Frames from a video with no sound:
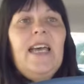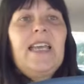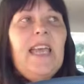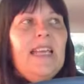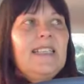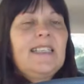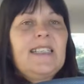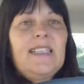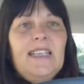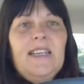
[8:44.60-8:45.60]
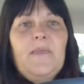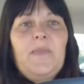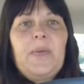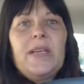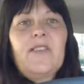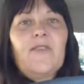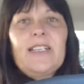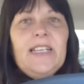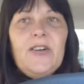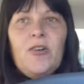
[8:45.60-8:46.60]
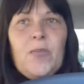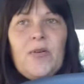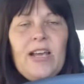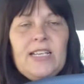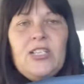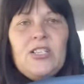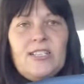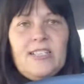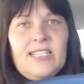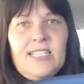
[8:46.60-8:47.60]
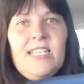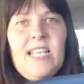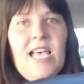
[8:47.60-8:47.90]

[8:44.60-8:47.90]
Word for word: against big greedy corporations